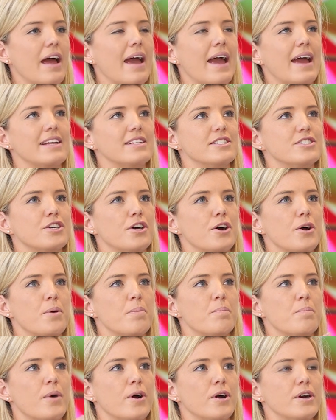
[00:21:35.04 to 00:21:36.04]
And
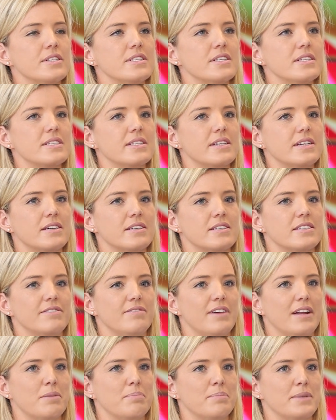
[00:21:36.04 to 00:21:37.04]
so motor skills
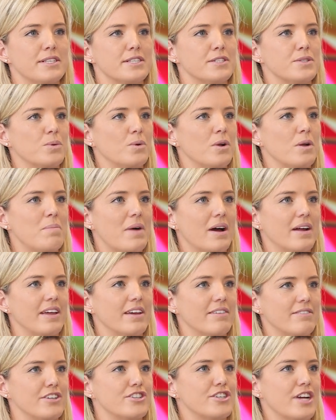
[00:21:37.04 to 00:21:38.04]
development is all about
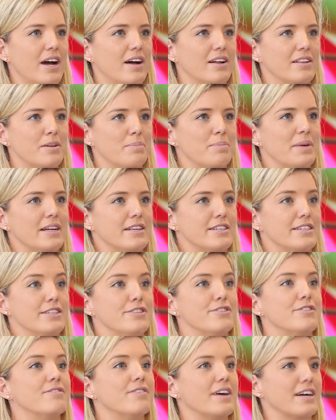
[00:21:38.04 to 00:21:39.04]
giving child the ability
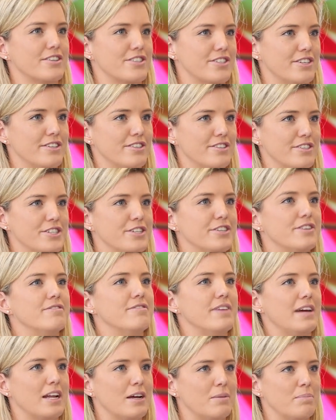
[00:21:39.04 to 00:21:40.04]
to function, to
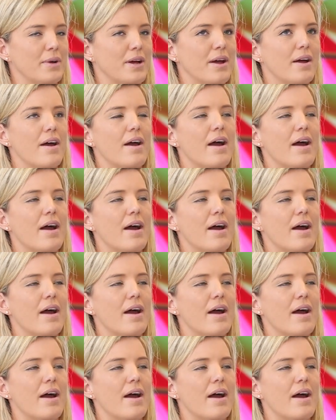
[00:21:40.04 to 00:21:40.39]
develop.